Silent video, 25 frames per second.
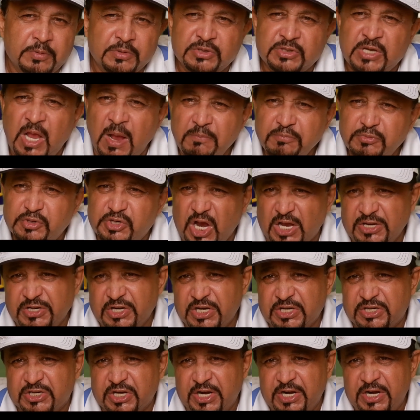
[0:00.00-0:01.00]
some
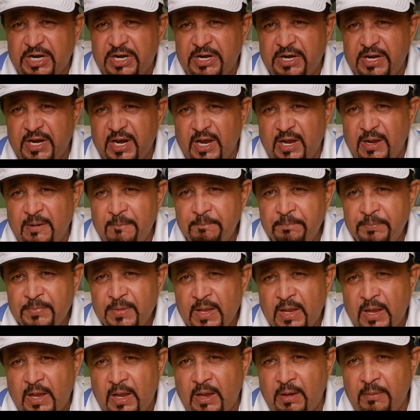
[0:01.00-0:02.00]
judges in India,
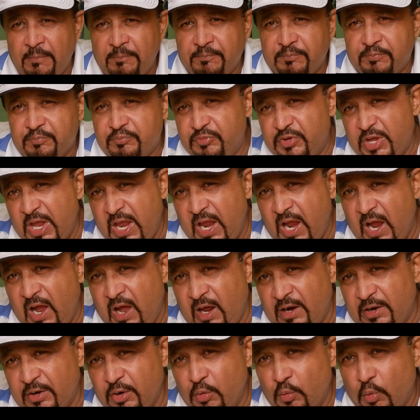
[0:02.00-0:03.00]
what
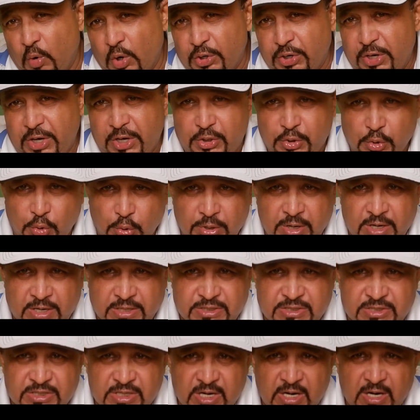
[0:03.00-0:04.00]
they do
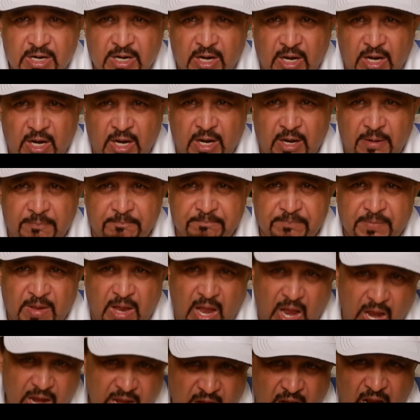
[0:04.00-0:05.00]
is,
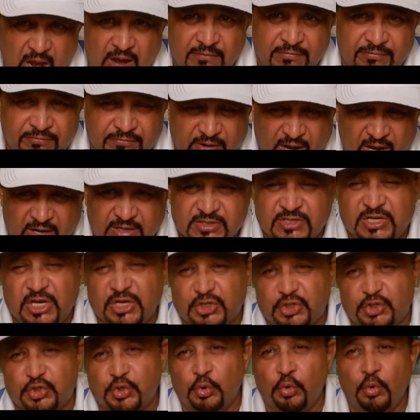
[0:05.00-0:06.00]
I have
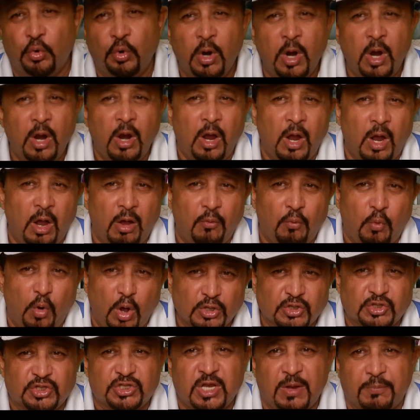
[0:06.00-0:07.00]
access to
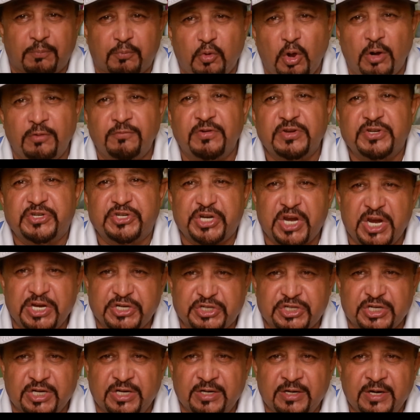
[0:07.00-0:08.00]
WhatsApp
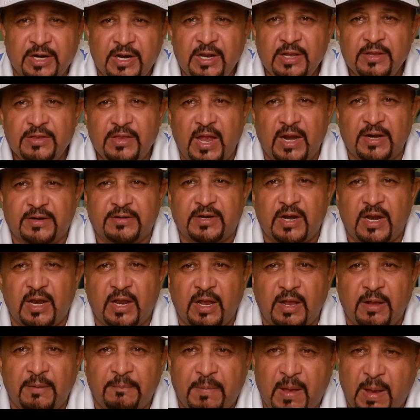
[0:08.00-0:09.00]
conversation that
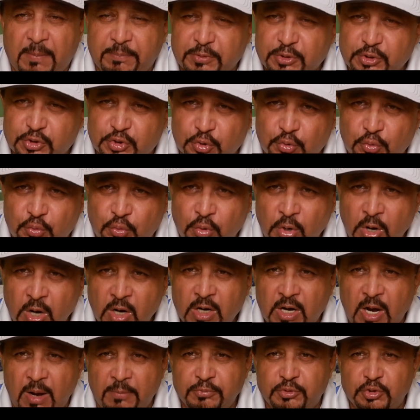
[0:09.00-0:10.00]
happened to
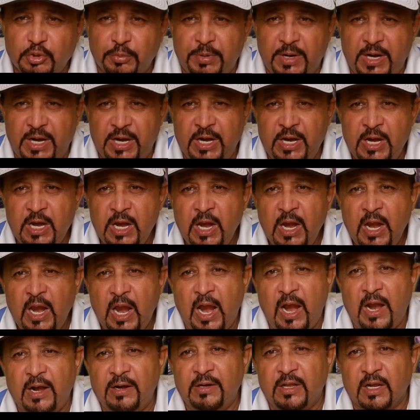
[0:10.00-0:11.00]
come to me,
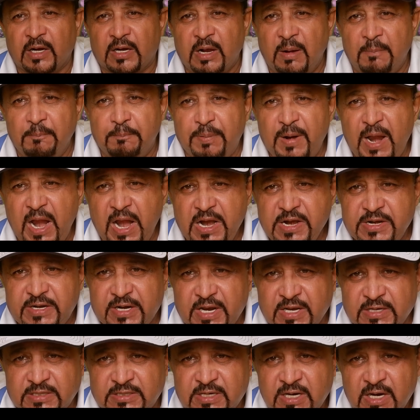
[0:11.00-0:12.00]
and the complaint
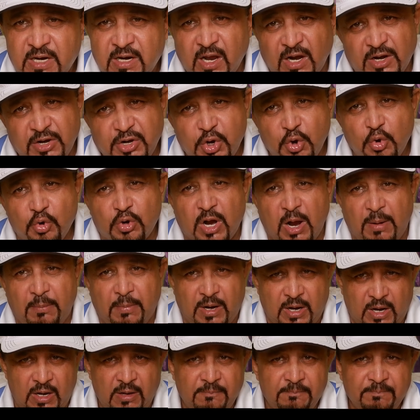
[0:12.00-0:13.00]
is a
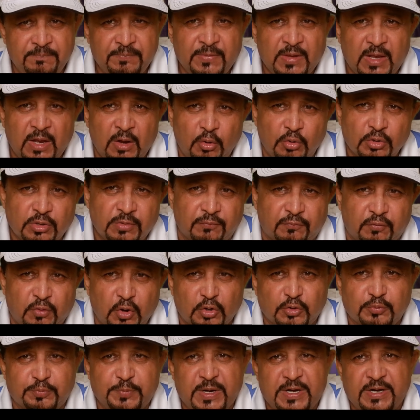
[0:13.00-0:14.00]
newcomer who's of
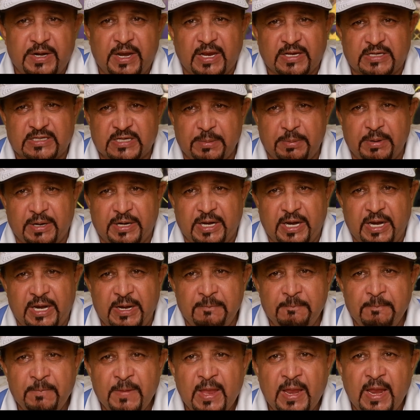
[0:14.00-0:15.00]
course been
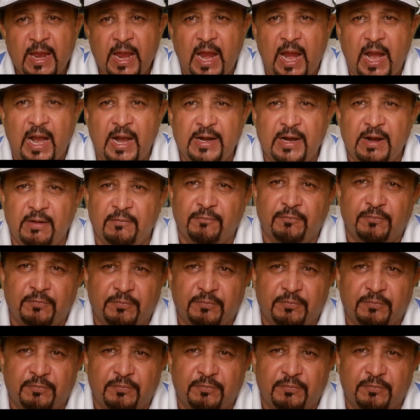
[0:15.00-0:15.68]
exhibiting, and